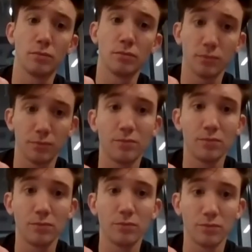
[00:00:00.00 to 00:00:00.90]

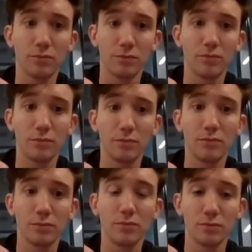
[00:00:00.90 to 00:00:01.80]

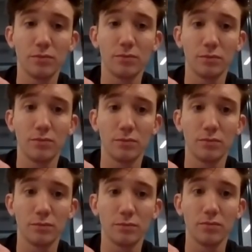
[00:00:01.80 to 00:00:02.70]

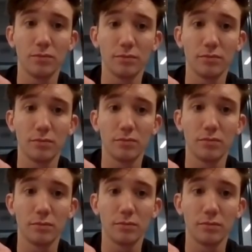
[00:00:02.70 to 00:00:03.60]

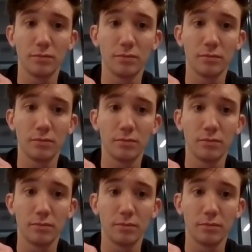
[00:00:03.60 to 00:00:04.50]

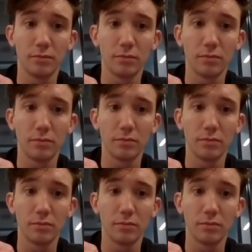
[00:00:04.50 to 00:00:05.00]
No words are spoken by the person on screen.